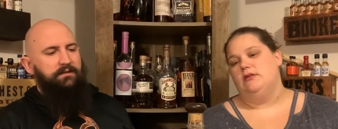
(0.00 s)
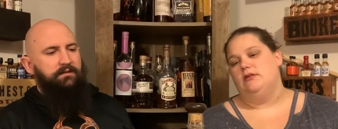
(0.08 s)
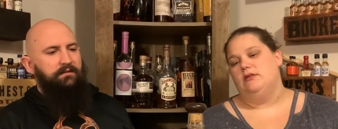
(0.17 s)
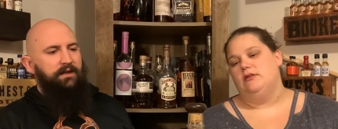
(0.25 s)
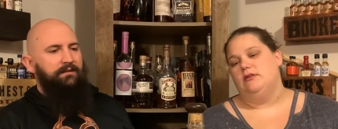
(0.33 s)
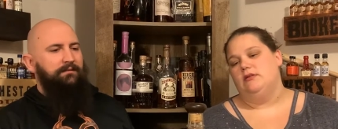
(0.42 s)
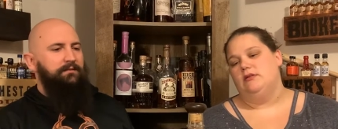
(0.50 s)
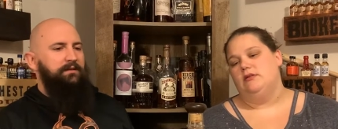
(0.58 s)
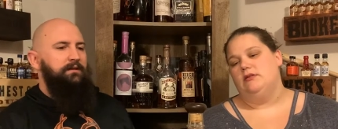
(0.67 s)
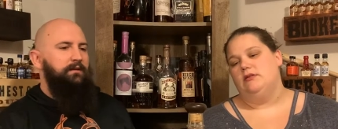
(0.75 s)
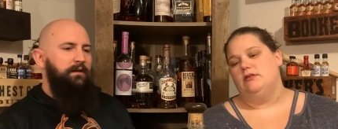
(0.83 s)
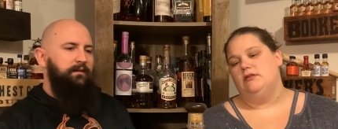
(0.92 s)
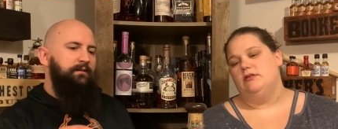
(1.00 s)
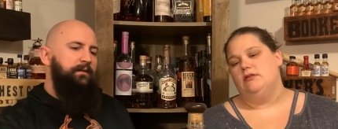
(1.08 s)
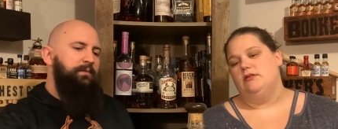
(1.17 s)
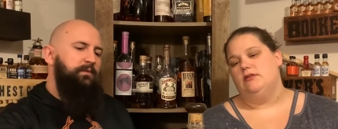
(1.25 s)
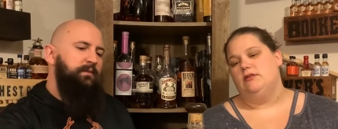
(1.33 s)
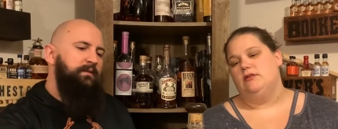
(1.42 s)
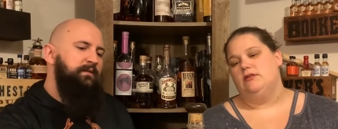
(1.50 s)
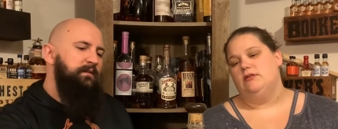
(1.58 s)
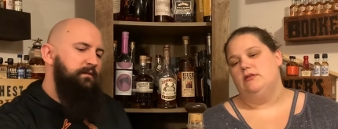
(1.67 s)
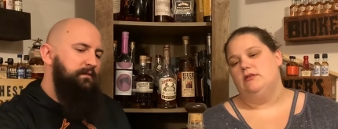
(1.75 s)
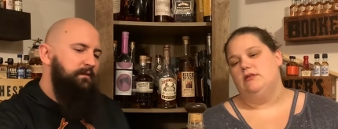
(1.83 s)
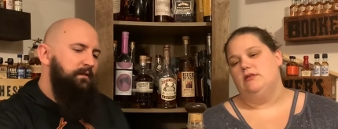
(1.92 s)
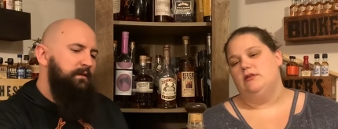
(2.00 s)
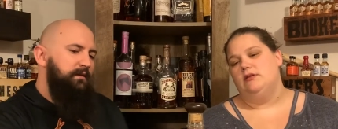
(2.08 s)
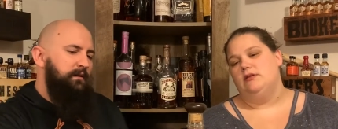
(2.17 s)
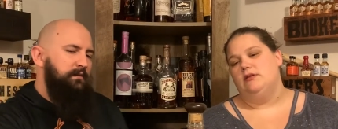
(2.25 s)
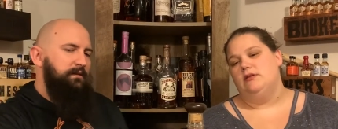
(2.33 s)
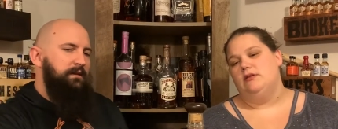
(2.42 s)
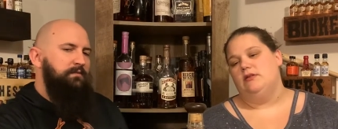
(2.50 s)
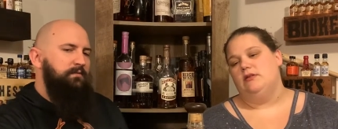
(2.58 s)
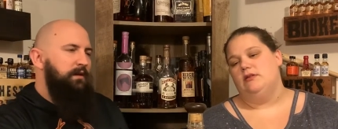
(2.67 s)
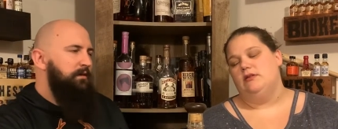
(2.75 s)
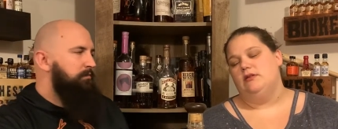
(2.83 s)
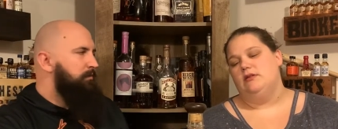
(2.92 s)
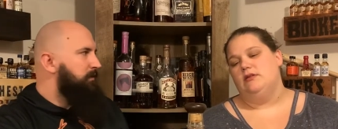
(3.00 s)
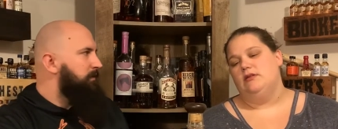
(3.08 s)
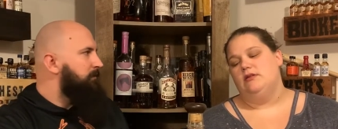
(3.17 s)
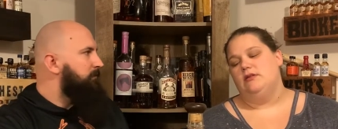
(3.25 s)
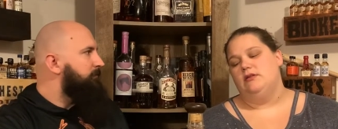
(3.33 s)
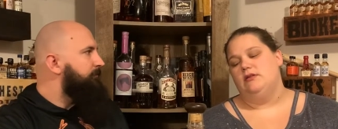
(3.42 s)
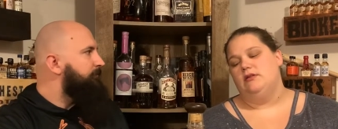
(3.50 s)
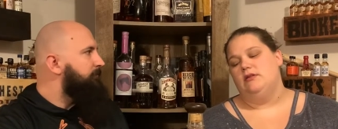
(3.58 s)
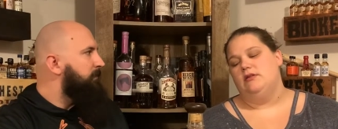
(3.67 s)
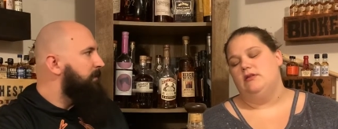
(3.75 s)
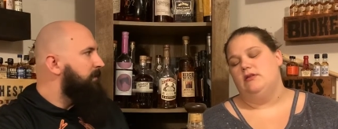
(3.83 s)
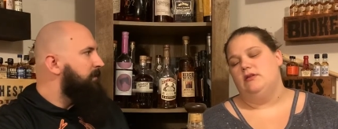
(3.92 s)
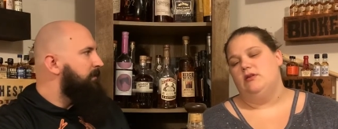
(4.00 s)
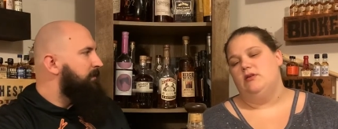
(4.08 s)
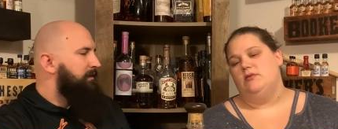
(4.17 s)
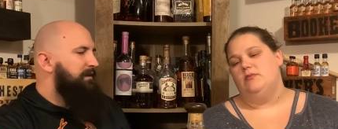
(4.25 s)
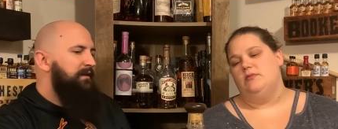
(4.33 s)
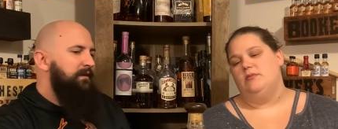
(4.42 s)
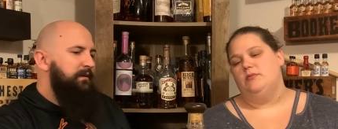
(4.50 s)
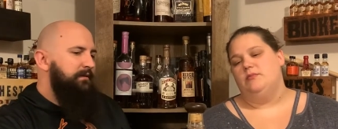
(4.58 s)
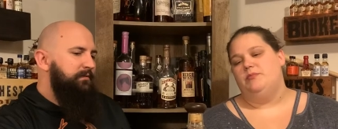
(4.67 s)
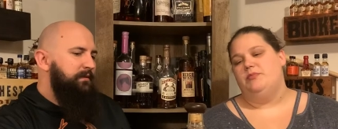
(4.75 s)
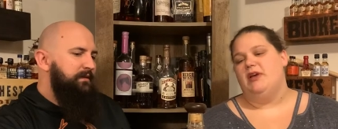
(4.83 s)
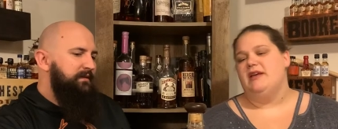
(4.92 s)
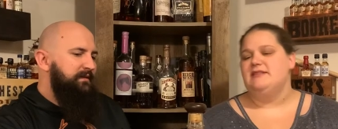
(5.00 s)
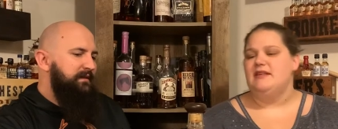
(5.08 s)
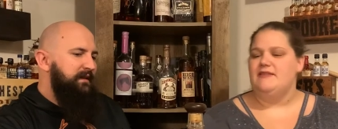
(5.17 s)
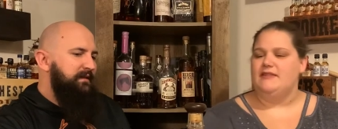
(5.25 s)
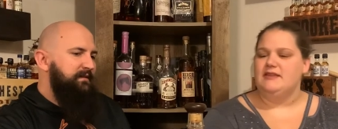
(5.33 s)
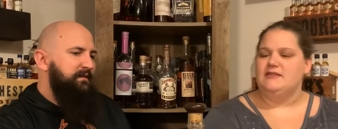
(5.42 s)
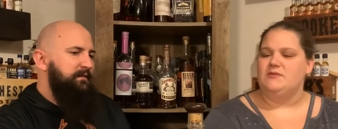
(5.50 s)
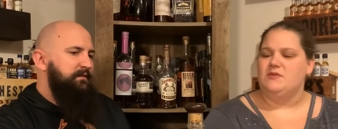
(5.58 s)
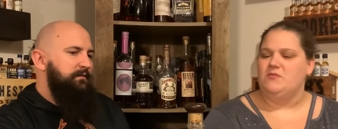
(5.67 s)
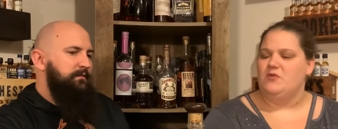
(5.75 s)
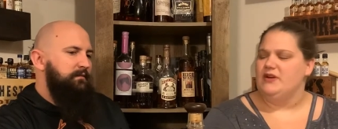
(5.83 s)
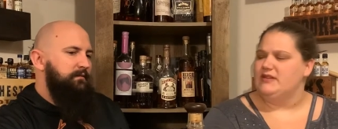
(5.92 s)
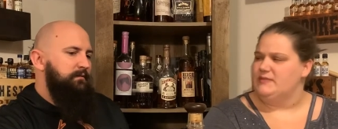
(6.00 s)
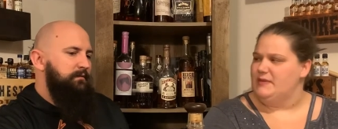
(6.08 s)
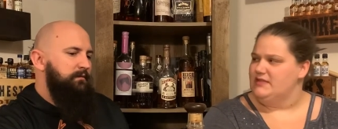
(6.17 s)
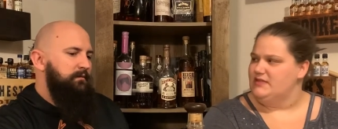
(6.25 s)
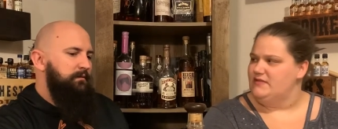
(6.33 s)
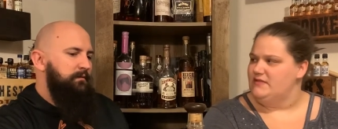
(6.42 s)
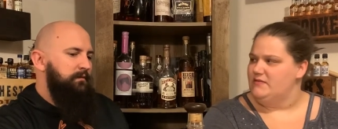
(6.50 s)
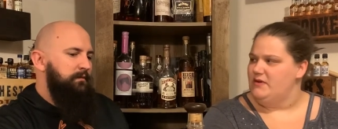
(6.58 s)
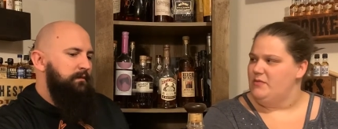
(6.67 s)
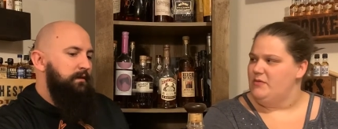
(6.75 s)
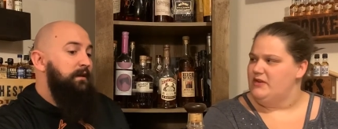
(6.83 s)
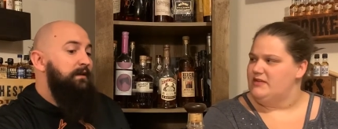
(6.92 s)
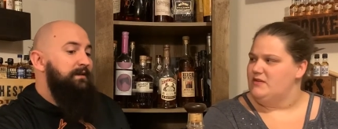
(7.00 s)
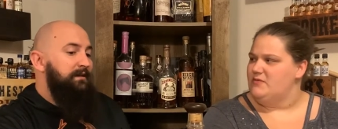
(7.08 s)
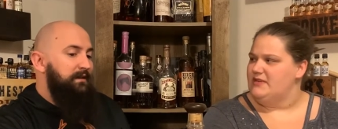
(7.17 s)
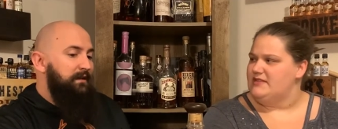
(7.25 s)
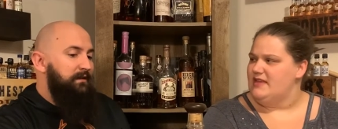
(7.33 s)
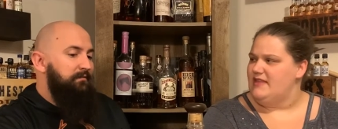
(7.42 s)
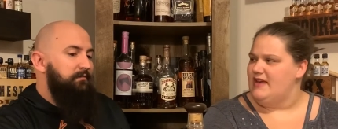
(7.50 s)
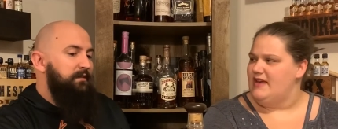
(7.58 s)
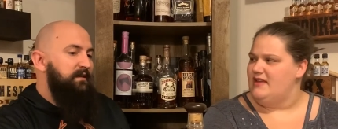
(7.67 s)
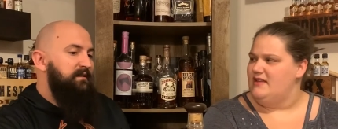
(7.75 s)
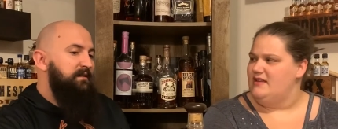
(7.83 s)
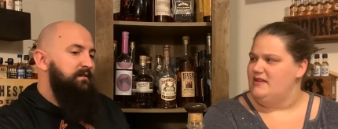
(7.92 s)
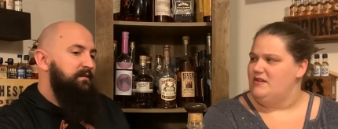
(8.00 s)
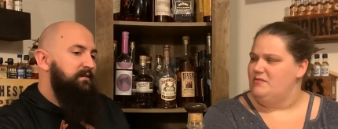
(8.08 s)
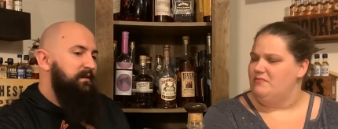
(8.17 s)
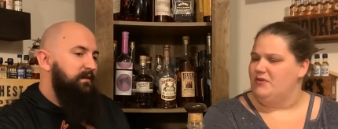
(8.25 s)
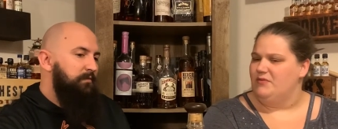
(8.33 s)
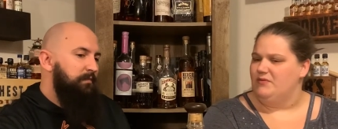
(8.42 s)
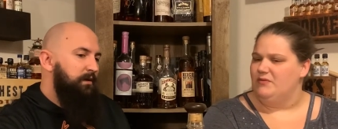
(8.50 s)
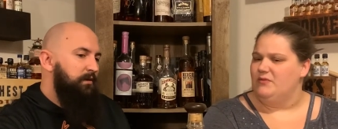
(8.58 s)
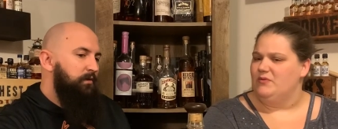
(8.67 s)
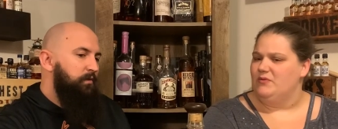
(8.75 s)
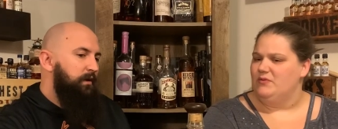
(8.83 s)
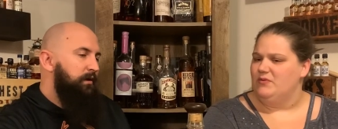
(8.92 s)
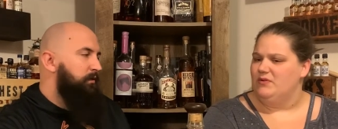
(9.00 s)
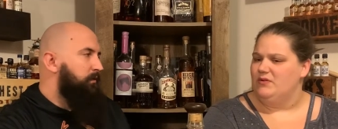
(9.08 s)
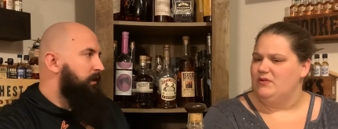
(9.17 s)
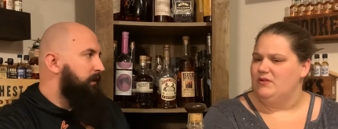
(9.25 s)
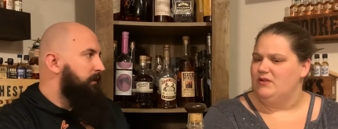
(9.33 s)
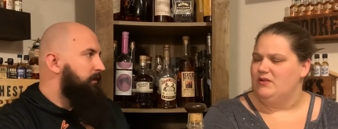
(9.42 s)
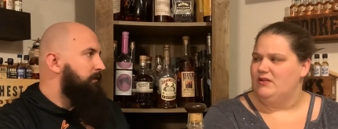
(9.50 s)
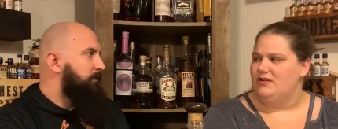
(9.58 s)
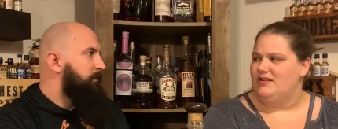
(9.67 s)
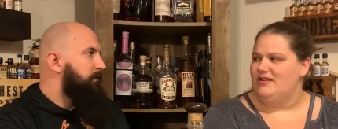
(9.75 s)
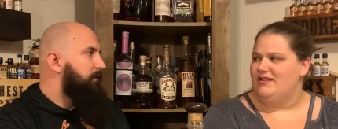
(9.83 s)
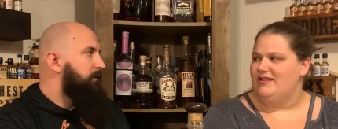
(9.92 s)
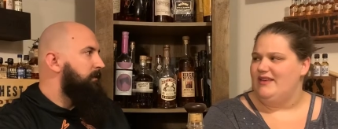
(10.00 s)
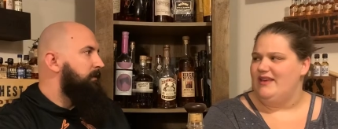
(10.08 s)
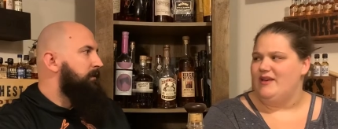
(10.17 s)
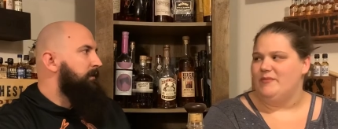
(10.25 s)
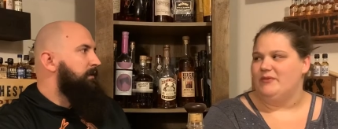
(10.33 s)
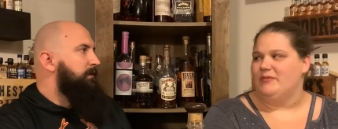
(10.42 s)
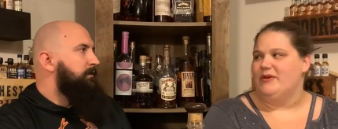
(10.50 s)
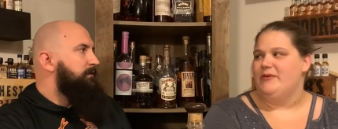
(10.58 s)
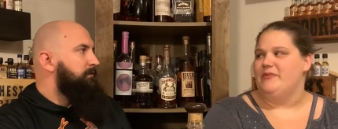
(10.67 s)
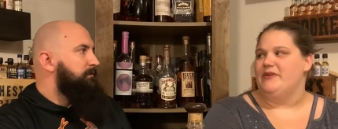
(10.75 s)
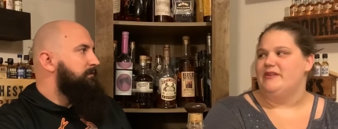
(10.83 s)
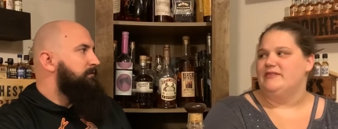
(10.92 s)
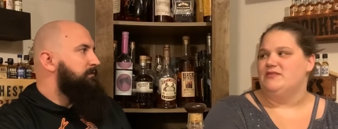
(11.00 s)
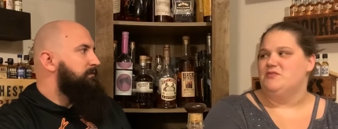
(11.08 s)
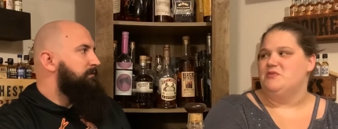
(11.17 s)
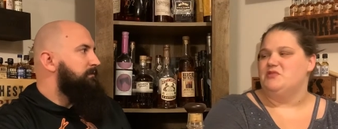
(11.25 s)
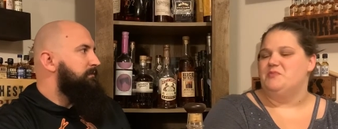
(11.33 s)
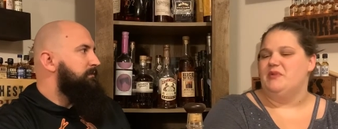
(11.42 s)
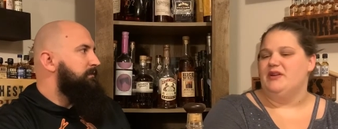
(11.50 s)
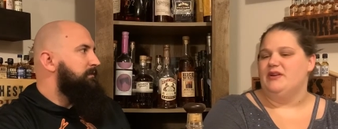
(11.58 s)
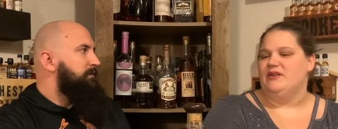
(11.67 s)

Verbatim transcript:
Speaker 1: They're not a really great sipping whiskey. I like rare breed. This one but is isn't decent. this one
Speaker 2: more expensive than rare breed? Didn't we yeah, say that? This is a single
Speaker 1: but, oh. barrel 101.
Speaker 2: Yeah, but rare breed is so much better.